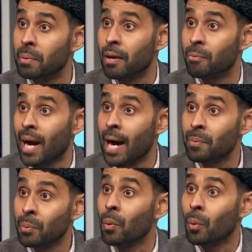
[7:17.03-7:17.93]
if we're
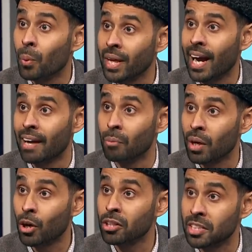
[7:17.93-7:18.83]
happy with what we have,
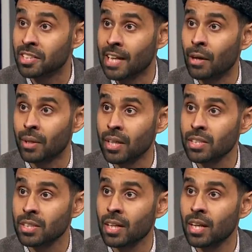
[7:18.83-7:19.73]
what God's endowed
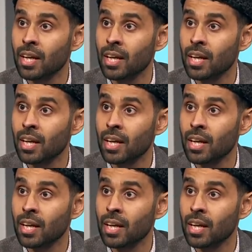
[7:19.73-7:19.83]
us,